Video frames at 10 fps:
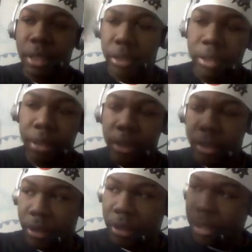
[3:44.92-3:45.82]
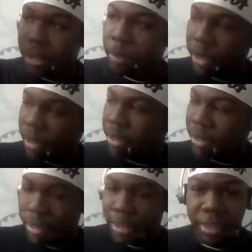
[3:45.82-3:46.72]
then
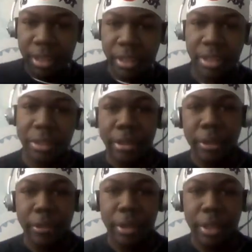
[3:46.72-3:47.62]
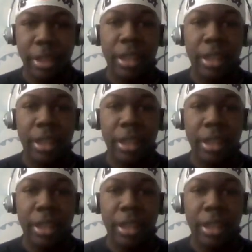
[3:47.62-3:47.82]
shimasu, etc. and so forth.